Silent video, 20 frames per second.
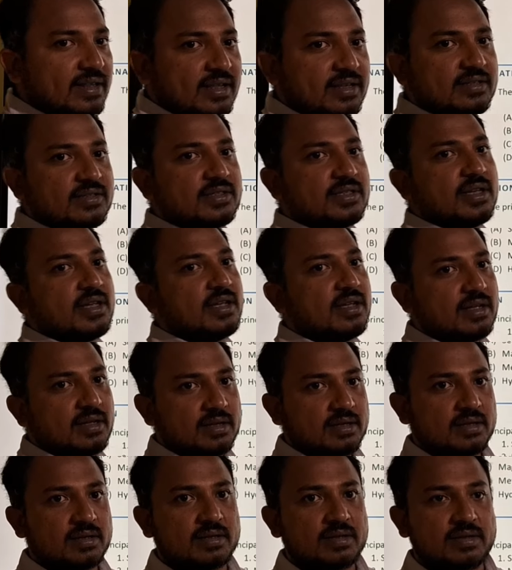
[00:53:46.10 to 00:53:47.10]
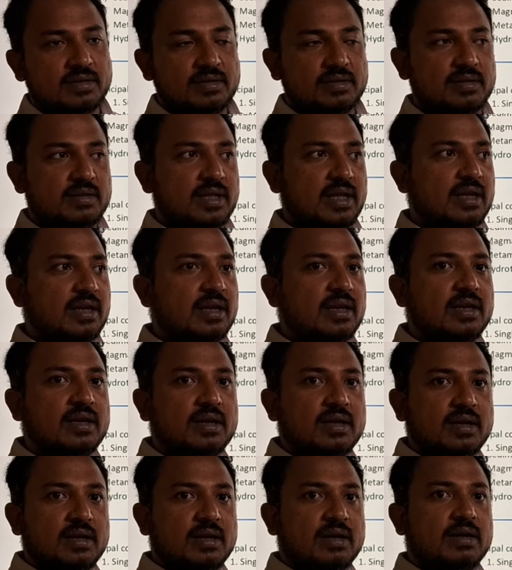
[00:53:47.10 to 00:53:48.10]
this thing in
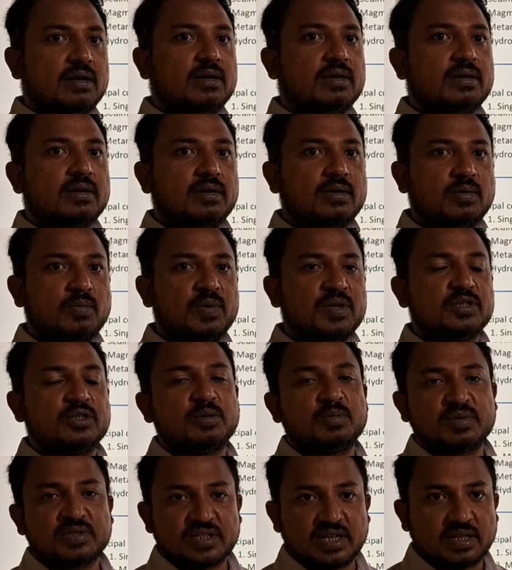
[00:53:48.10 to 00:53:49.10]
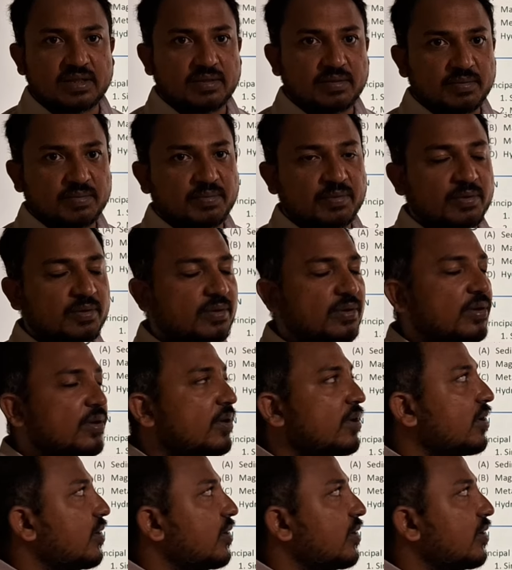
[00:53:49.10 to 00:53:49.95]
Umeshwar Prasad book